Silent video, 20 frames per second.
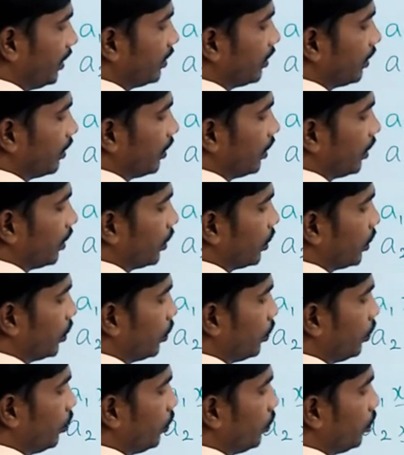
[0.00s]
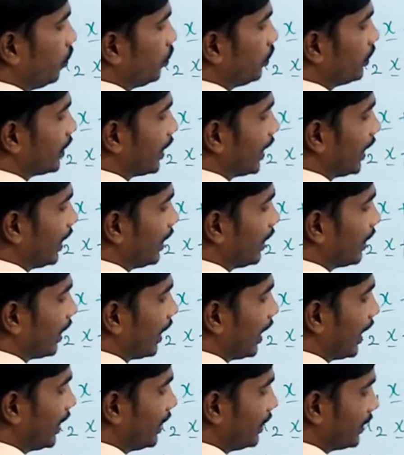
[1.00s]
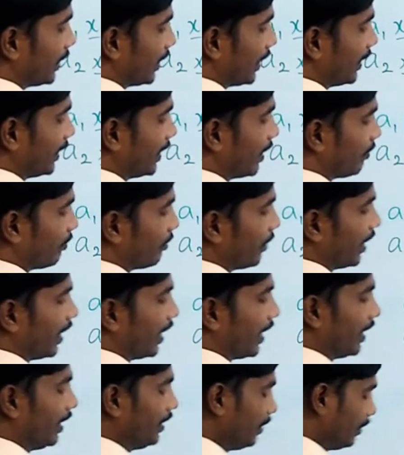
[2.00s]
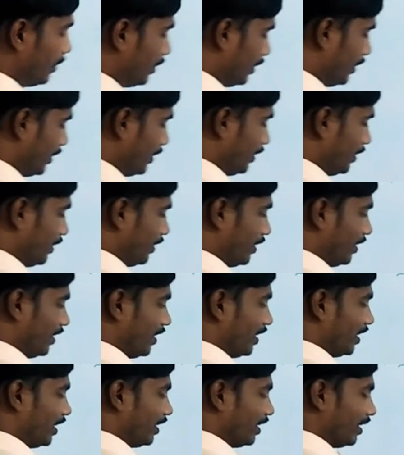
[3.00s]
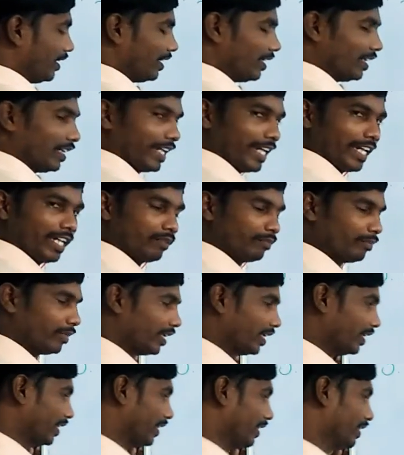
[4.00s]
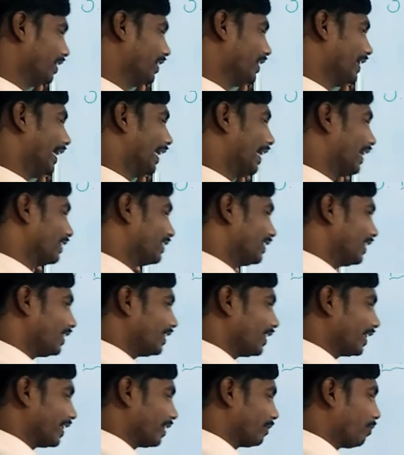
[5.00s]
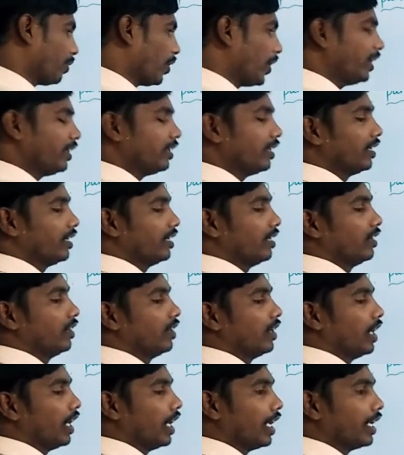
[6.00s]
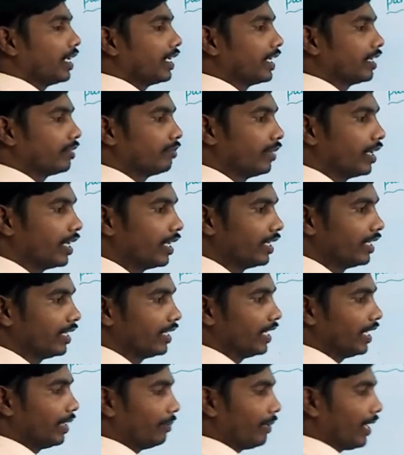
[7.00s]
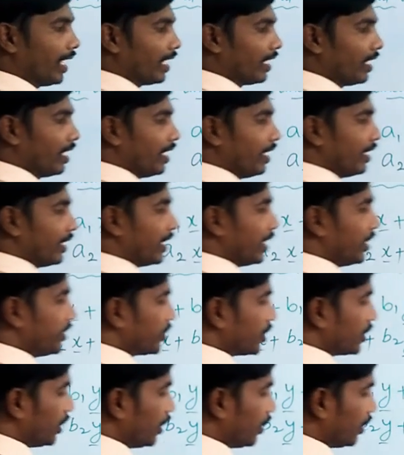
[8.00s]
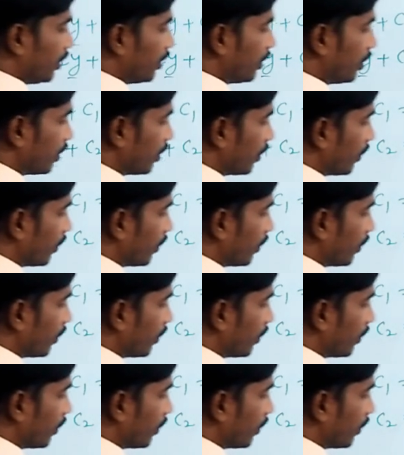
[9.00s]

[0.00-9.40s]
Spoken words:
means two straight lines in a plane, it may intersect at a point, or it may parallel each other,